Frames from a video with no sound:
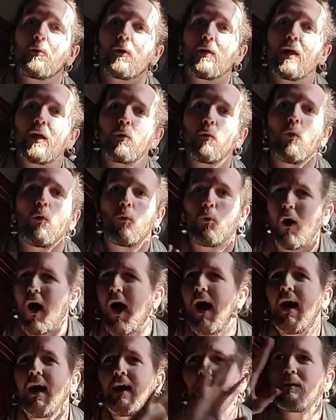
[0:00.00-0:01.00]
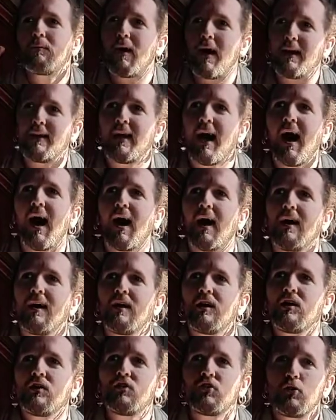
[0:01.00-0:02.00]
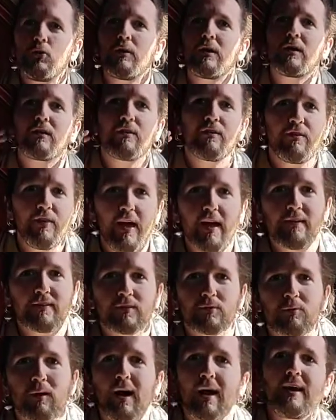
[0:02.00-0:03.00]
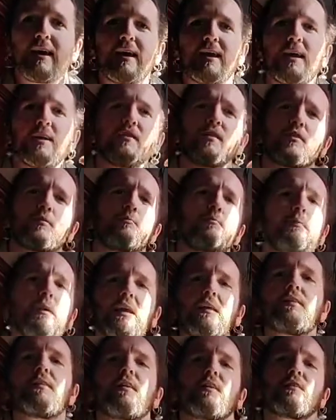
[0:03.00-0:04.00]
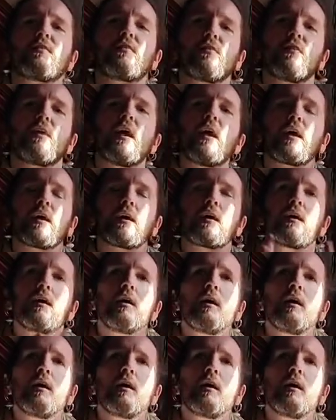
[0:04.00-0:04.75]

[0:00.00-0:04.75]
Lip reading: We're like, well, why am I not doing this? Why can't I just meet this thing?